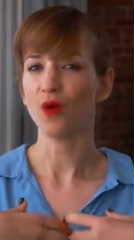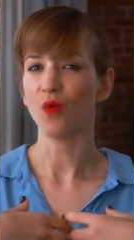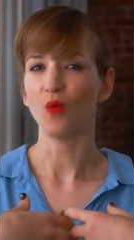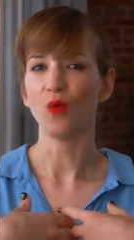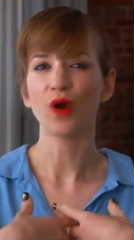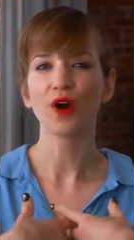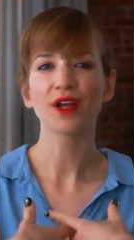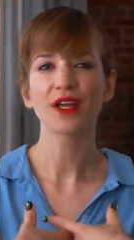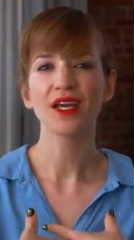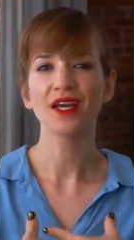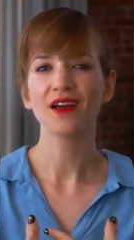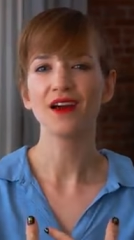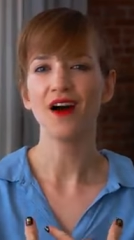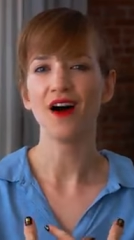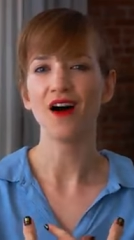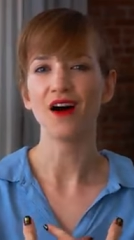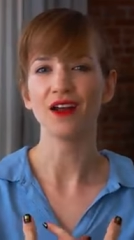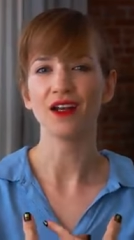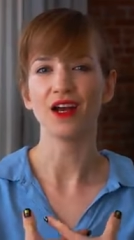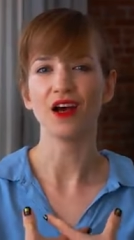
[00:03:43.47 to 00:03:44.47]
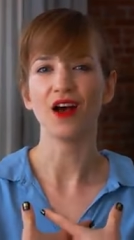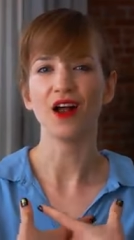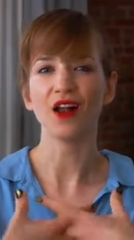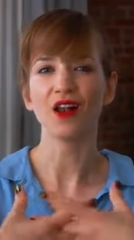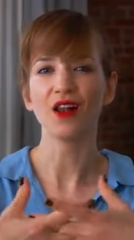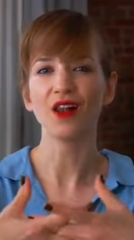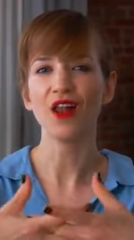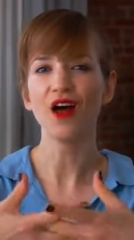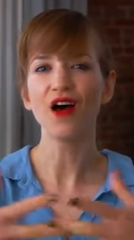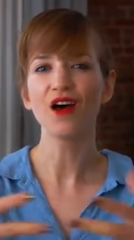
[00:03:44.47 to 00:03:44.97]
working on a
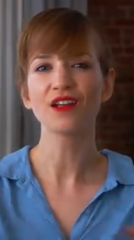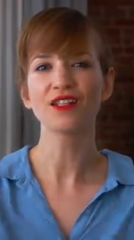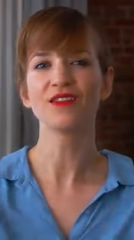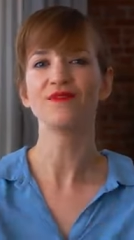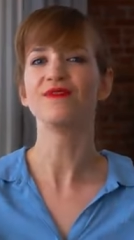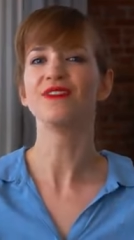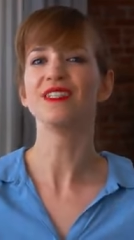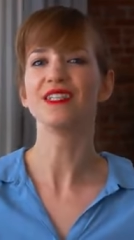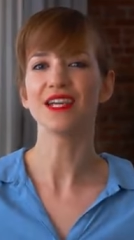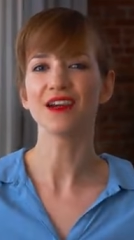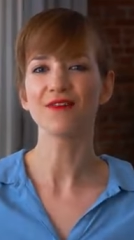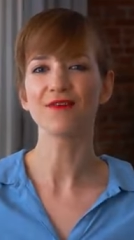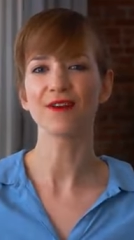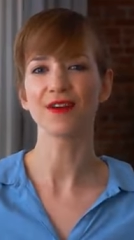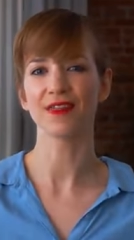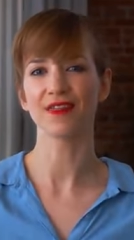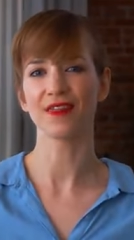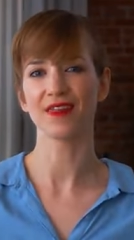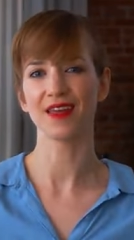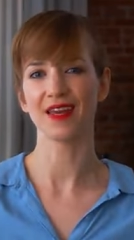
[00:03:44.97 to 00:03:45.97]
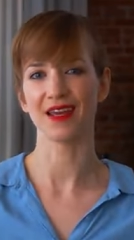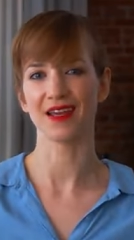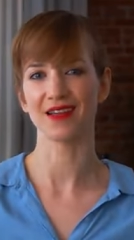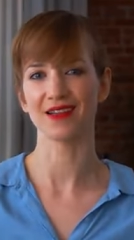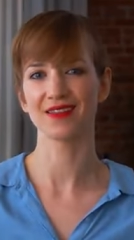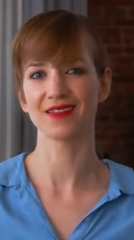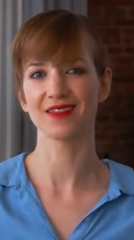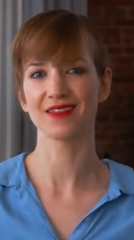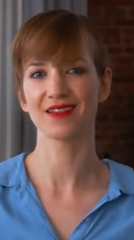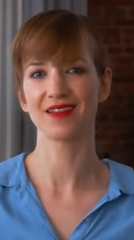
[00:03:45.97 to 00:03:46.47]
lot of different
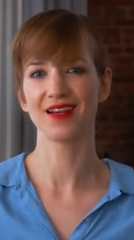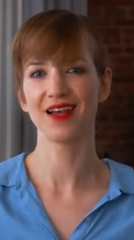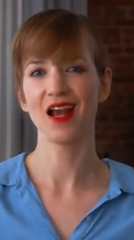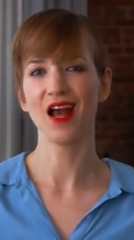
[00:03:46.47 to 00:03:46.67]
things,